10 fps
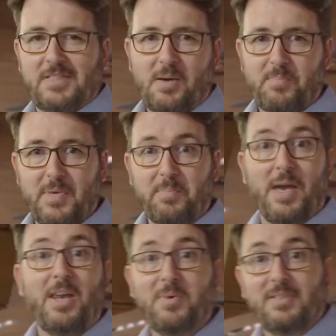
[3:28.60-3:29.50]
some
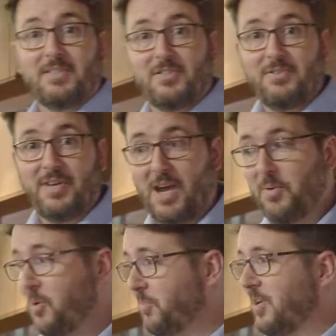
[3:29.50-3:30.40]
impediment to how
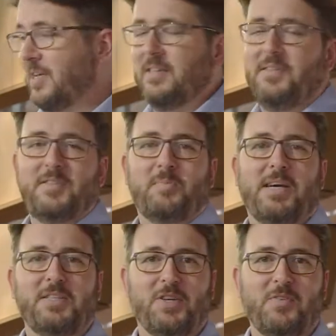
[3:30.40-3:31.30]
we operate in this
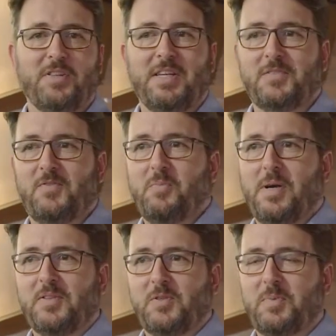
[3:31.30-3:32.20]
space over the next few
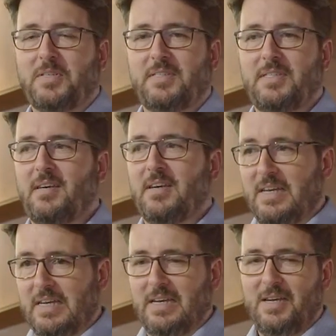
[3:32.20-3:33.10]
months, but uh,
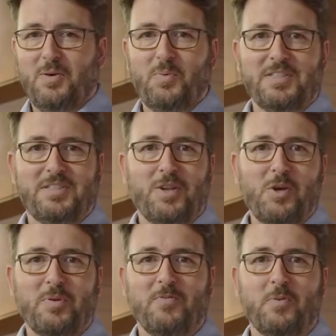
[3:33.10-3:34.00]
we're still
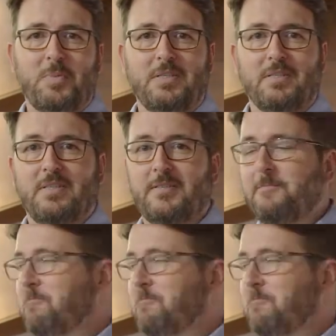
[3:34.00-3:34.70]
open for business.